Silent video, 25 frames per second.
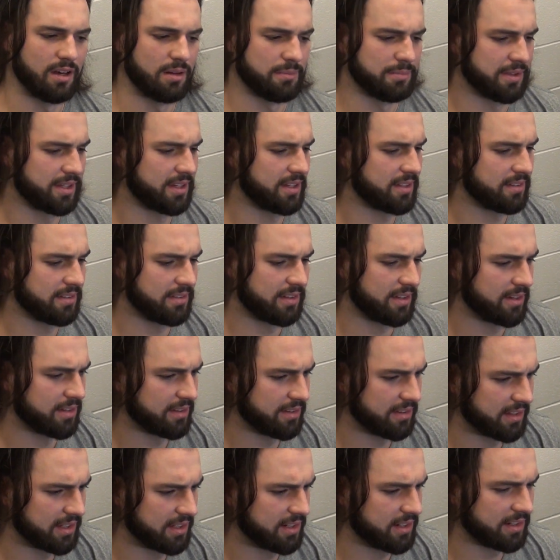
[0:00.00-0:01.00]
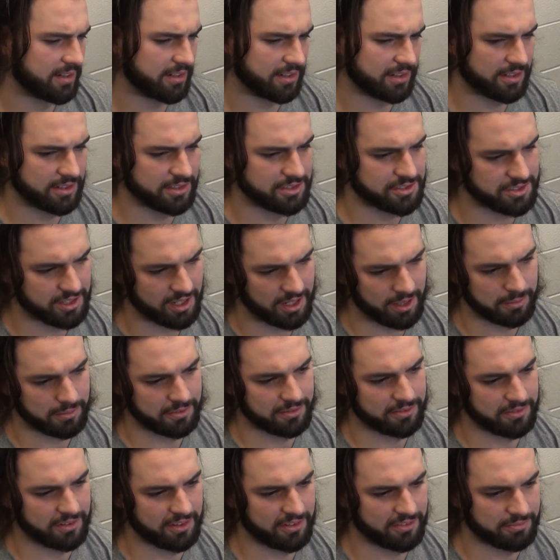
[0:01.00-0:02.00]
They did a good job
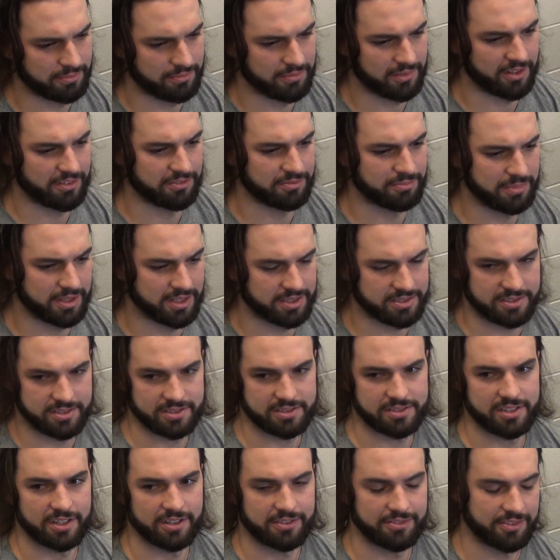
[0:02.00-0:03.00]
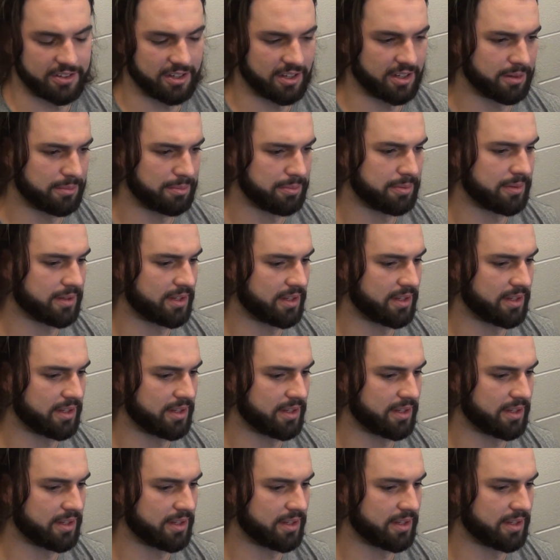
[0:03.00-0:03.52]
of mixing stuff up.